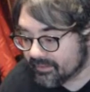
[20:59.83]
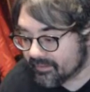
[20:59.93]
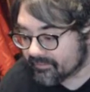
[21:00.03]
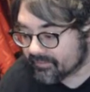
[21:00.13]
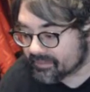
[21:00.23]

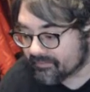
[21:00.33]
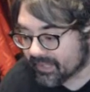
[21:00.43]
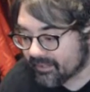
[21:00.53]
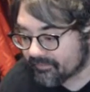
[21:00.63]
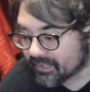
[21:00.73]
Does he have
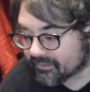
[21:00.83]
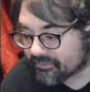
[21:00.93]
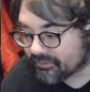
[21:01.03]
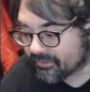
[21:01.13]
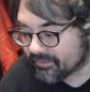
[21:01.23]
anything
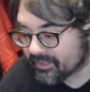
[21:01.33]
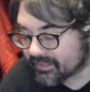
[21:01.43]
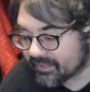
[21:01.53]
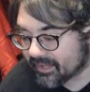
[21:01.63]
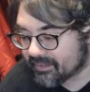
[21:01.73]
externally to
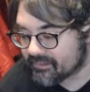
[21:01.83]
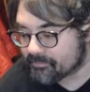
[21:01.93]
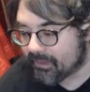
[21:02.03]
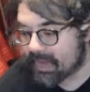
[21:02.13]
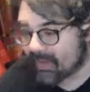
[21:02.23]
get his
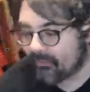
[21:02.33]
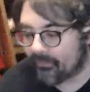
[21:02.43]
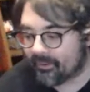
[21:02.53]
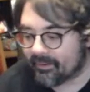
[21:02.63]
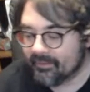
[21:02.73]

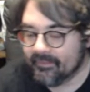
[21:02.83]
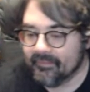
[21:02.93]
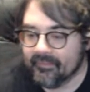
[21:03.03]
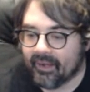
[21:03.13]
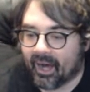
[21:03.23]
power?
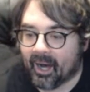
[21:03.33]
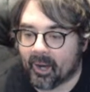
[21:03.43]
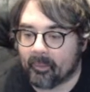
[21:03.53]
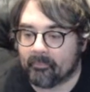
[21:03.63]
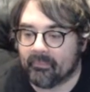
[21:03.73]

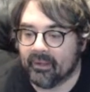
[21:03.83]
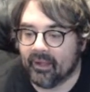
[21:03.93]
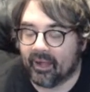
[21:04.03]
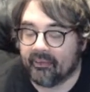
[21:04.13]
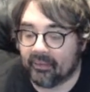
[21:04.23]

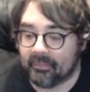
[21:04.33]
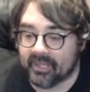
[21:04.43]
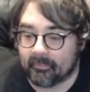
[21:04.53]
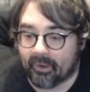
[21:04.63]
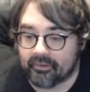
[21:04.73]
Do you mean
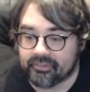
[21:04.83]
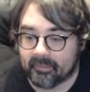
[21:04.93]
the Martian